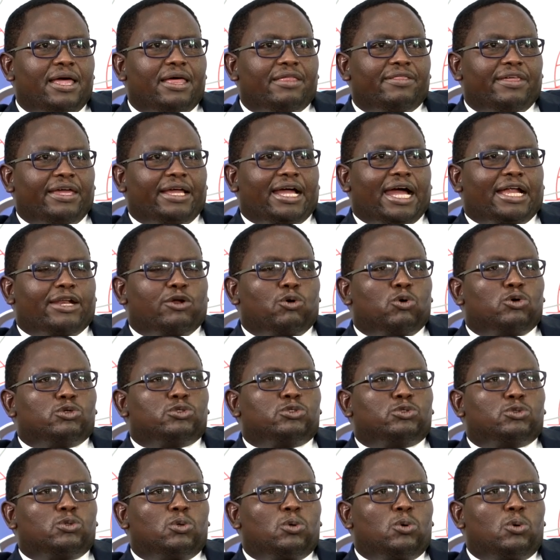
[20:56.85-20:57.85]
they can
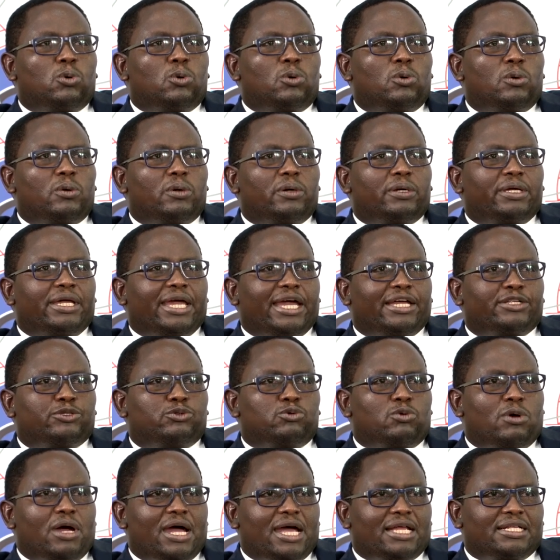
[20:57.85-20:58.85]
also get
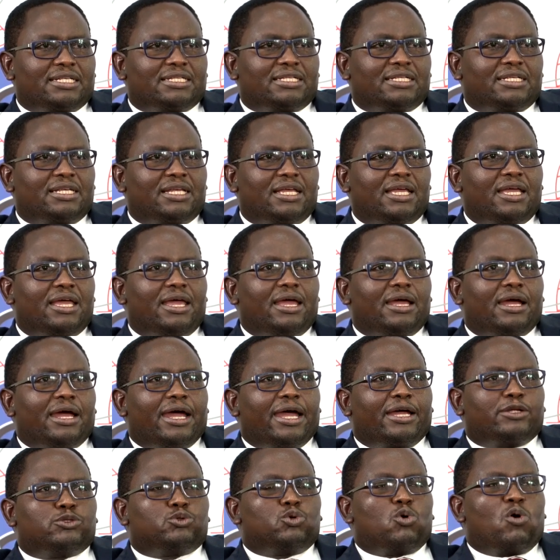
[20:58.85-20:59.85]
to us
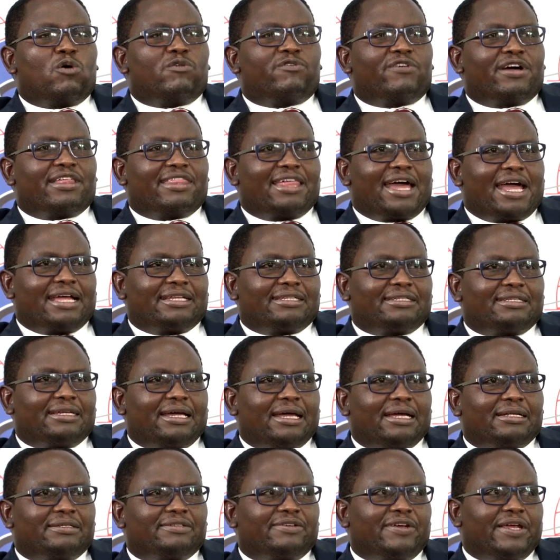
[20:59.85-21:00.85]
to offer that
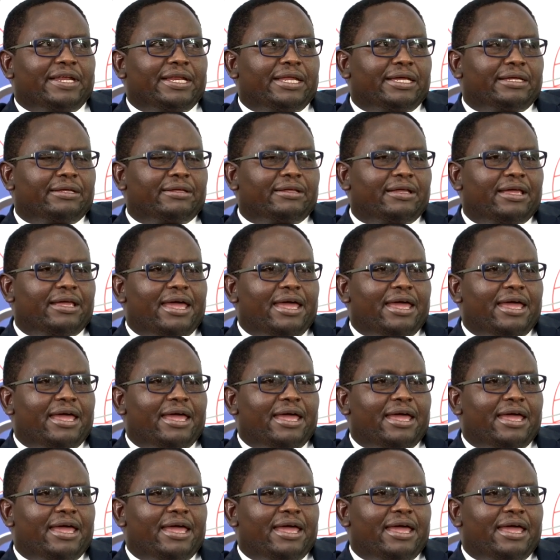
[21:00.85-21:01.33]
training.